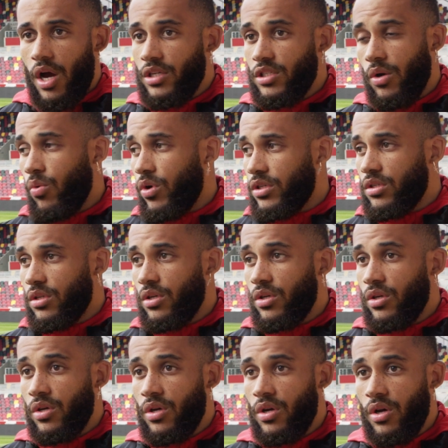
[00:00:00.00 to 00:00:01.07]
as I was
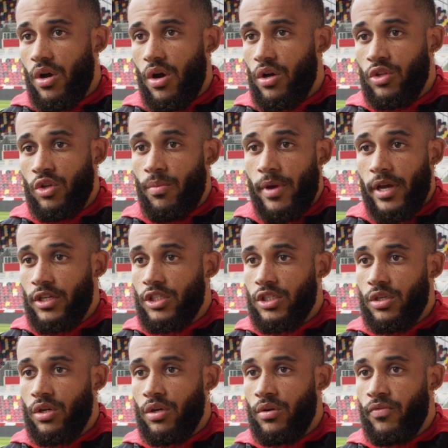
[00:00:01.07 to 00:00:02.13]
on the
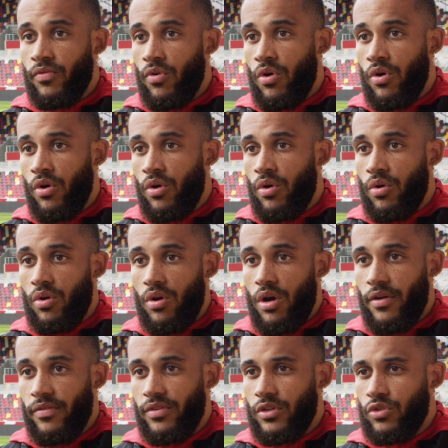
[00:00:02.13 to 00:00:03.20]
bench for
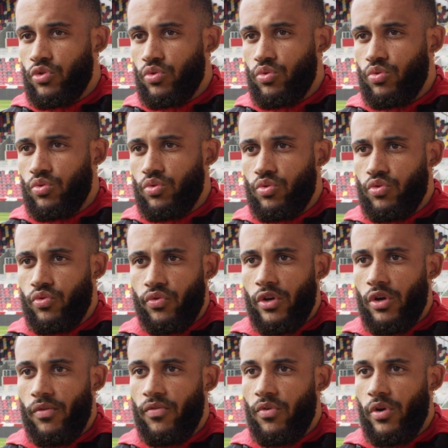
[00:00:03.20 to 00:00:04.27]
I think
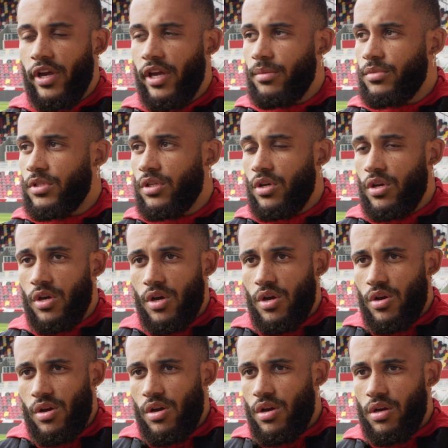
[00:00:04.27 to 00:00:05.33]
3 or 4 games,
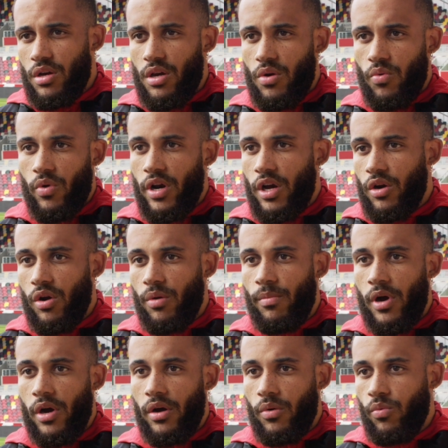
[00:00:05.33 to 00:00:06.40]
when I
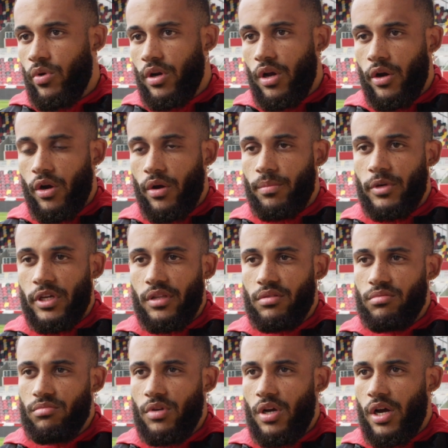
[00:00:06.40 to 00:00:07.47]
come
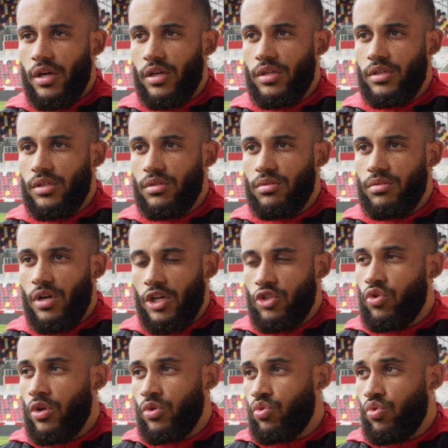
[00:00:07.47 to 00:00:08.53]
in, I
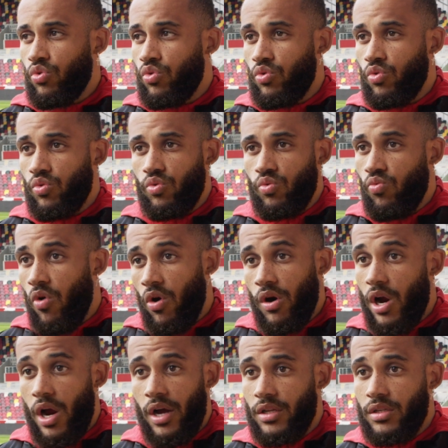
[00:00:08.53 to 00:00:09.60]
try to
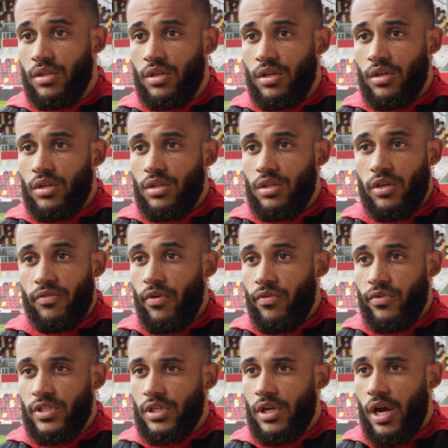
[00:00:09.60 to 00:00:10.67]
work hard, give
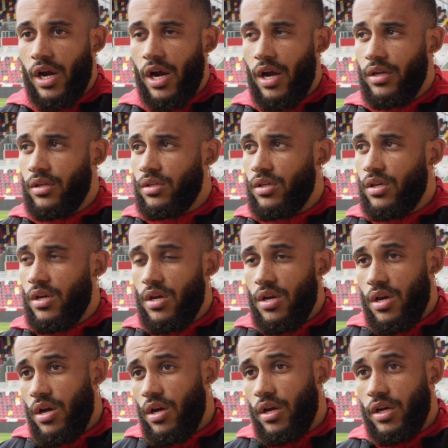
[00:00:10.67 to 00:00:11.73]
everything I can,
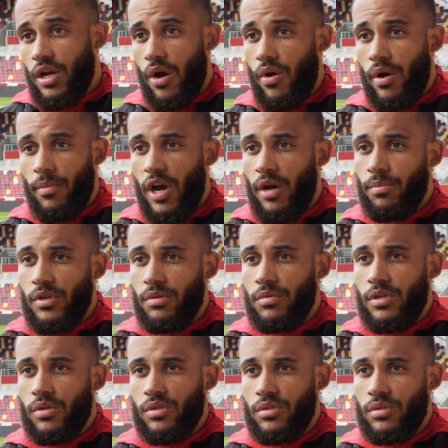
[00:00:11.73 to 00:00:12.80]
and now I'm happy
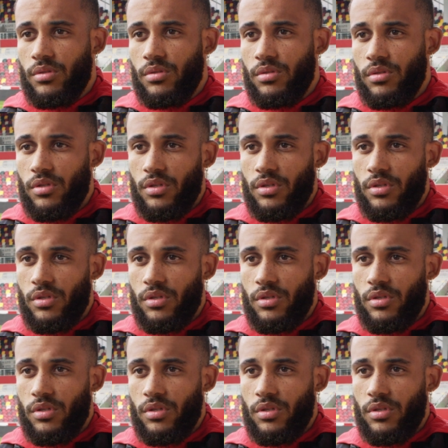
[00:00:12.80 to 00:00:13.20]
because